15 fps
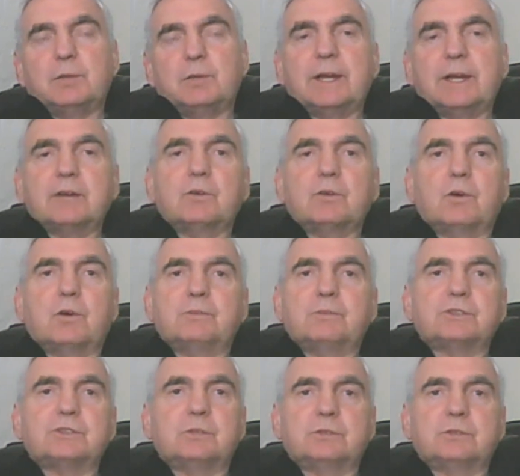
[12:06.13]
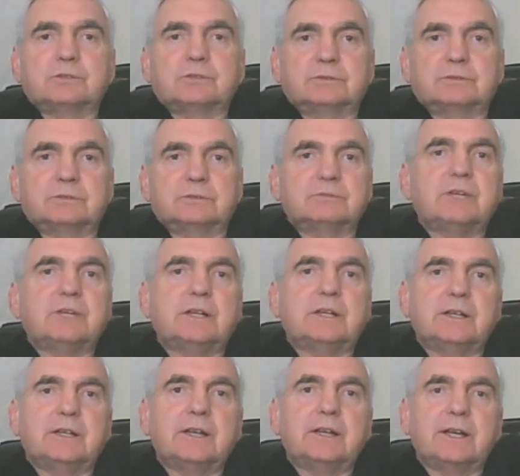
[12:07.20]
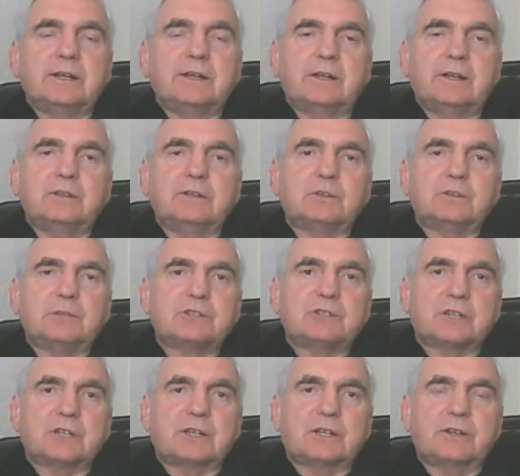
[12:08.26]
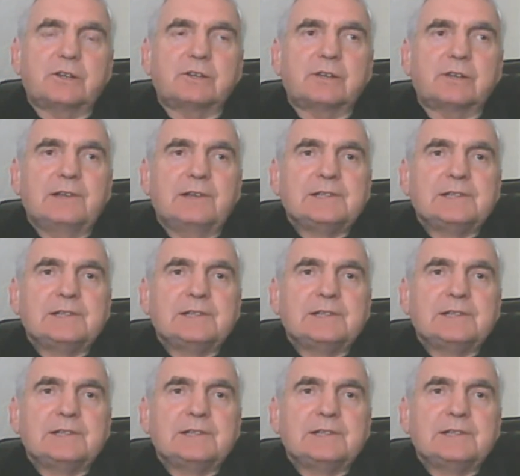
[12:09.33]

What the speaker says: when I got home, she was really laying it into me, chucking things.